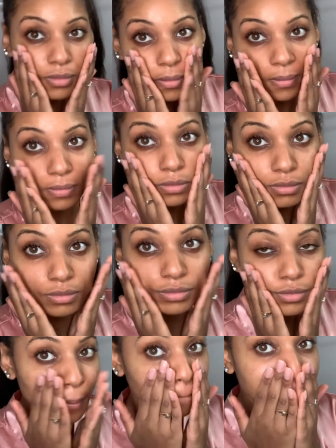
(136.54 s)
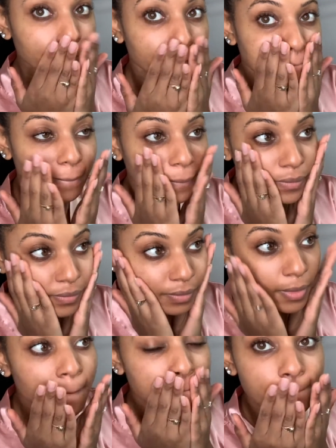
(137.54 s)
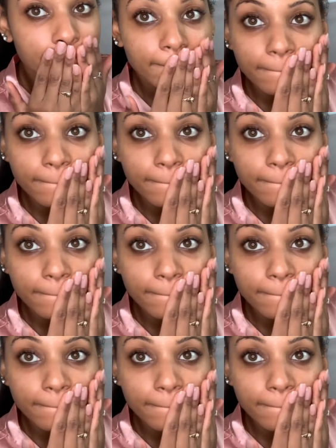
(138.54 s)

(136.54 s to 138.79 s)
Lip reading: skincare routine, so a lot of the products are